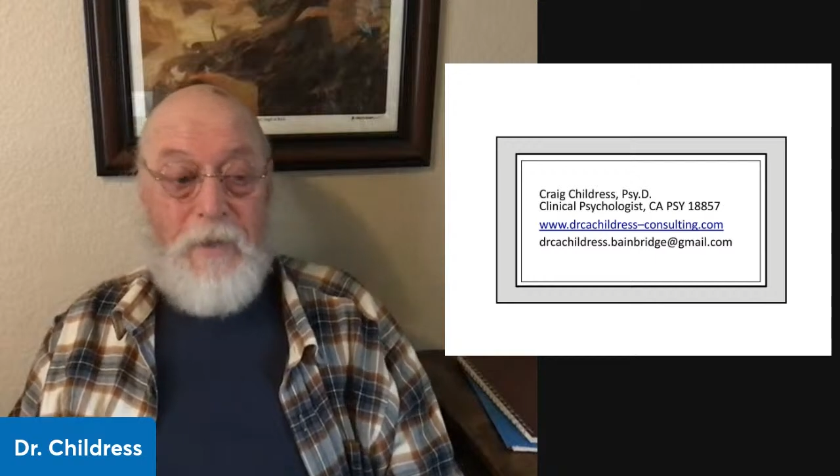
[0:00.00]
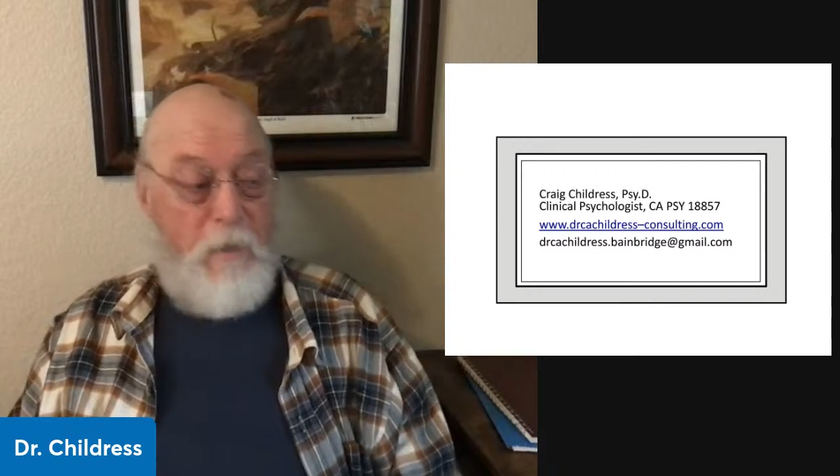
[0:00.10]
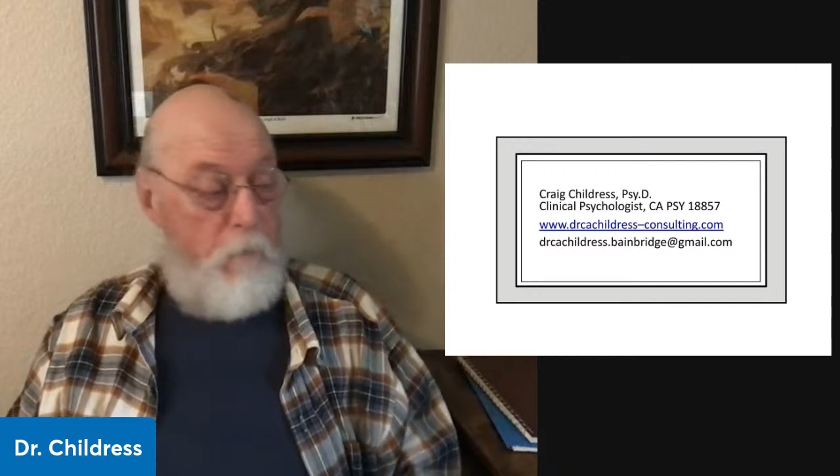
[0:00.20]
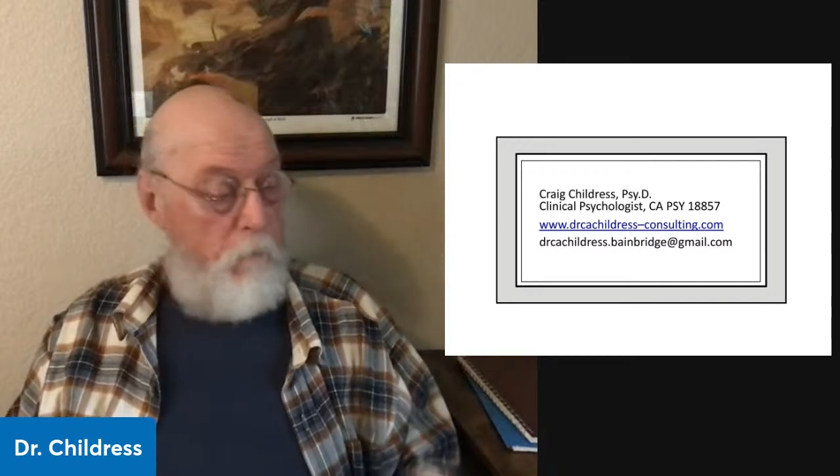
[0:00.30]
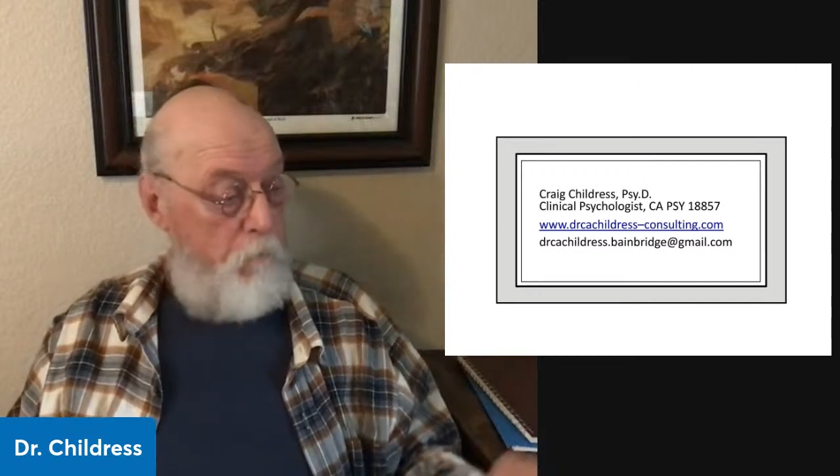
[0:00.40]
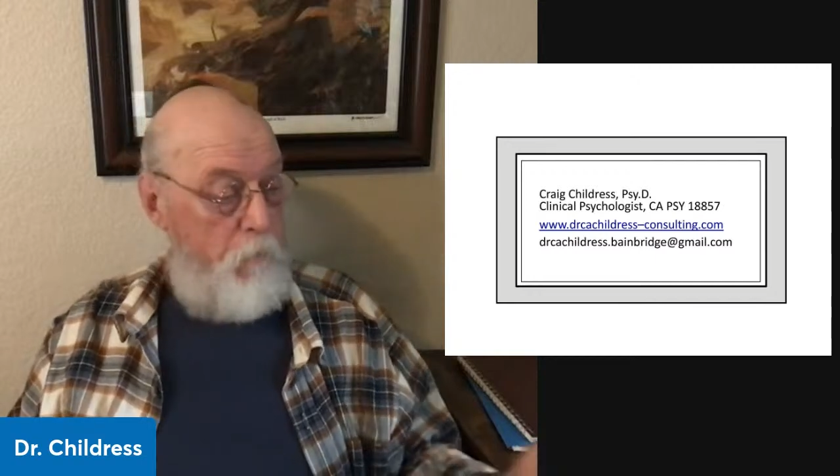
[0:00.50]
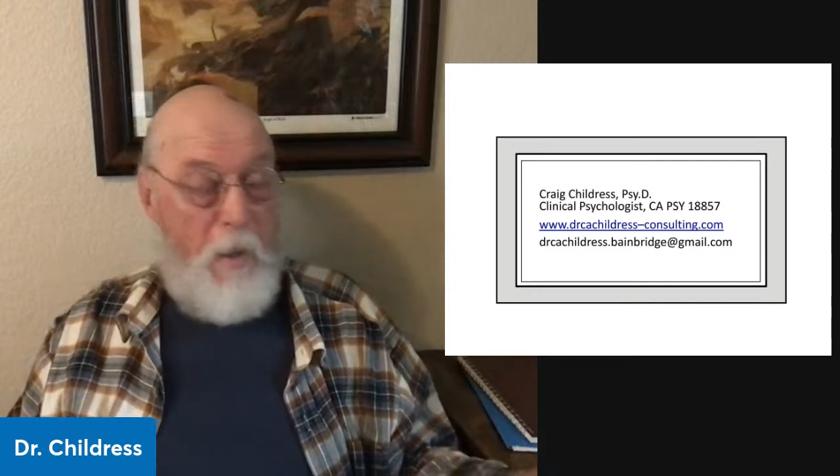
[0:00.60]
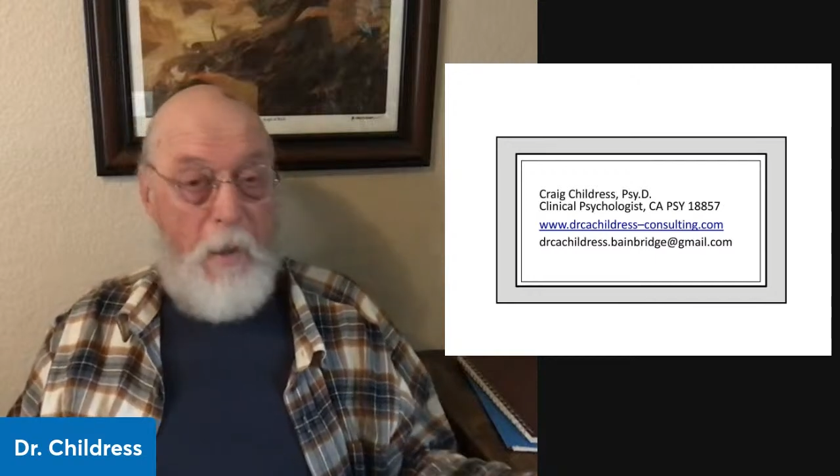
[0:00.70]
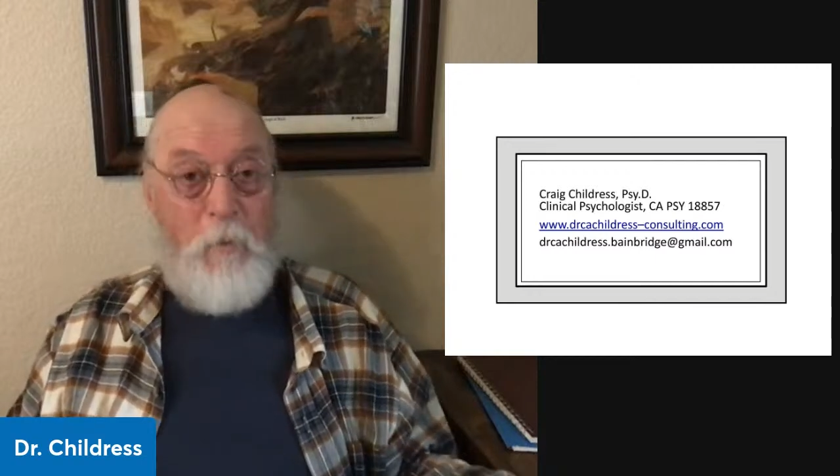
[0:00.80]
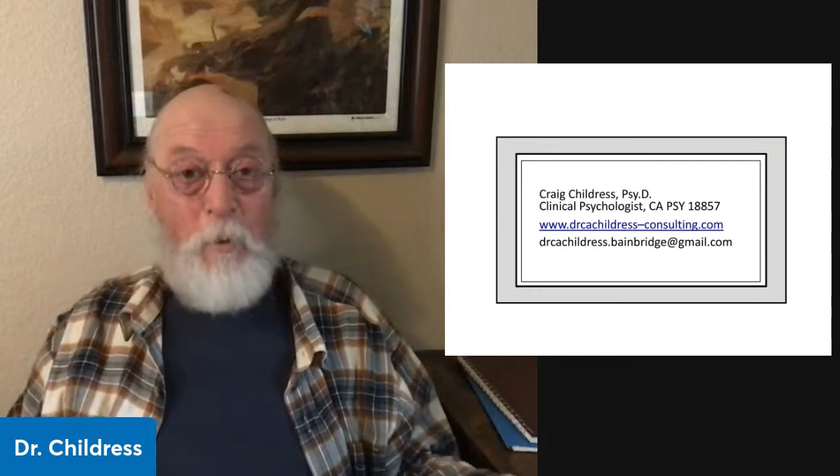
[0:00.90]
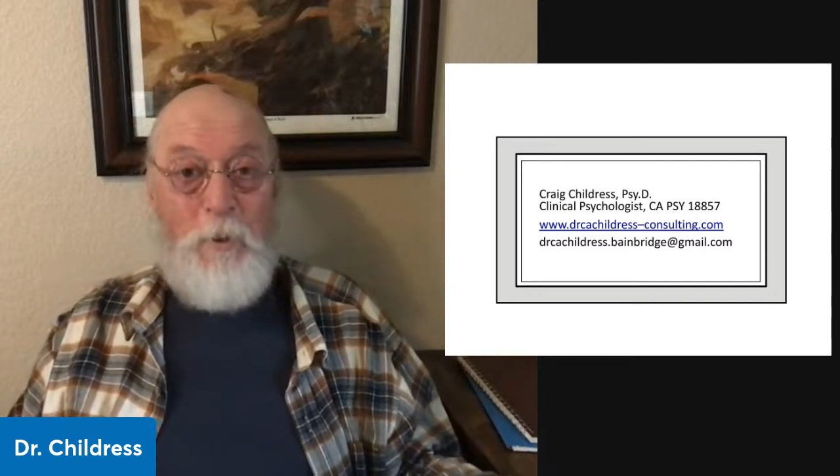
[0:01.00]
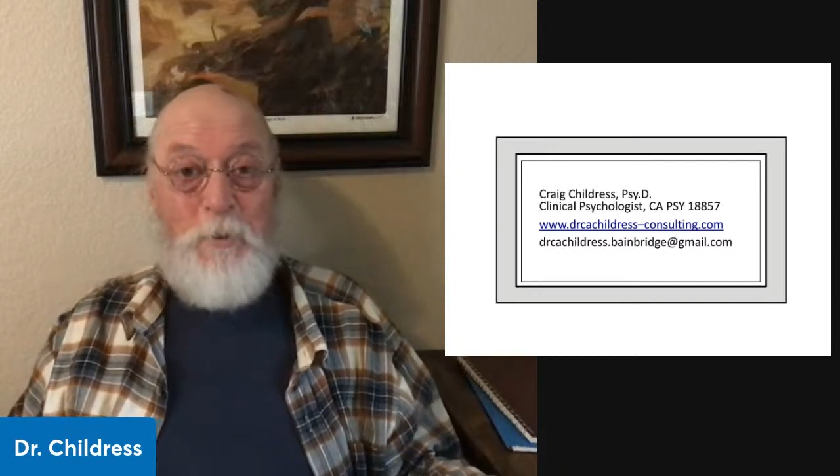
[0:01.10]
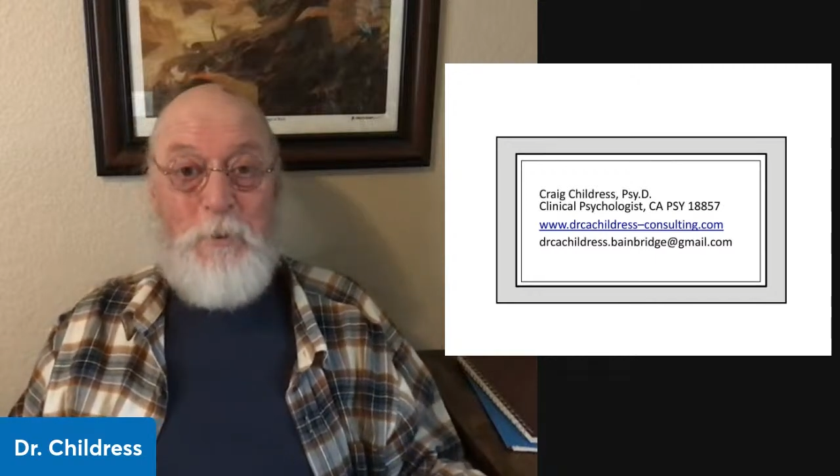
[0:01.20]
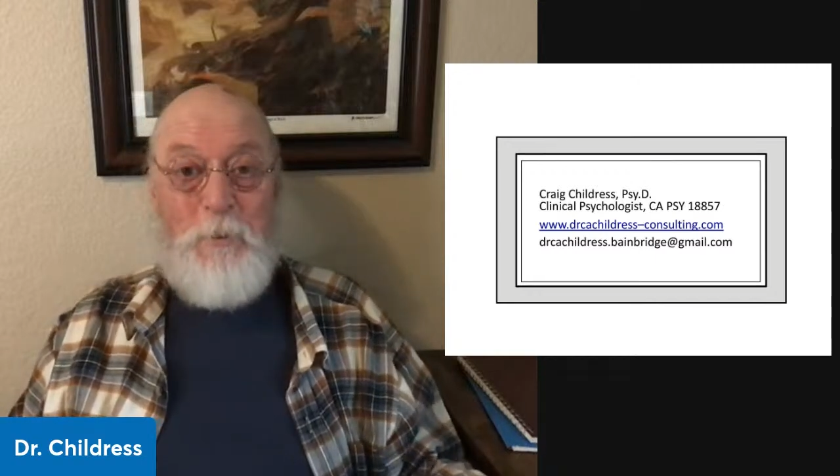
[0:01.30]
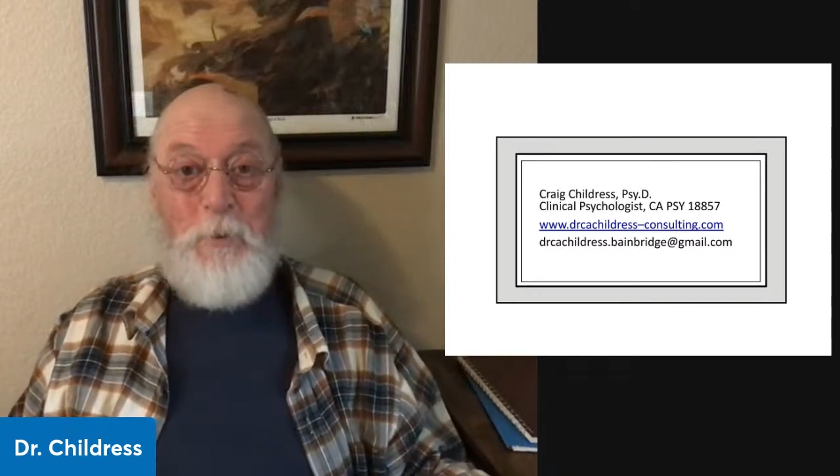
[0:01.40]
I'm going
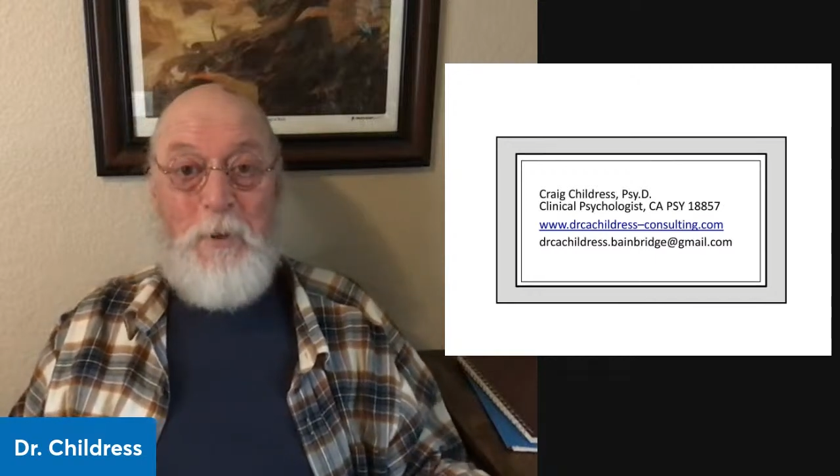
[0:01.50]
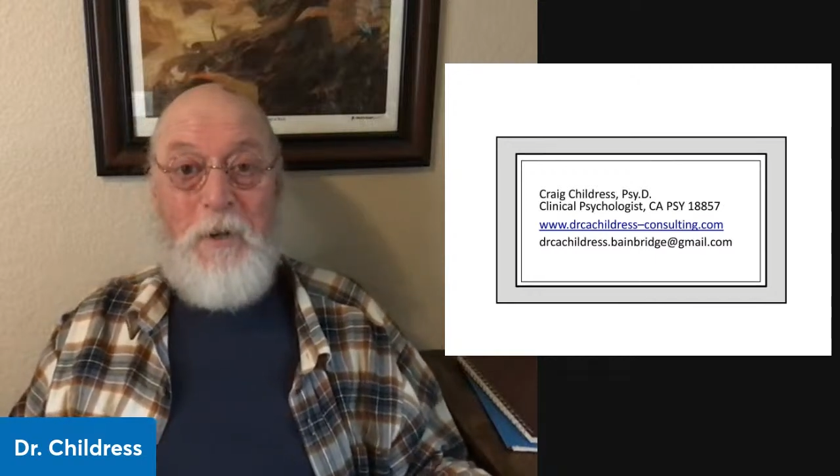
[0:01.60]
to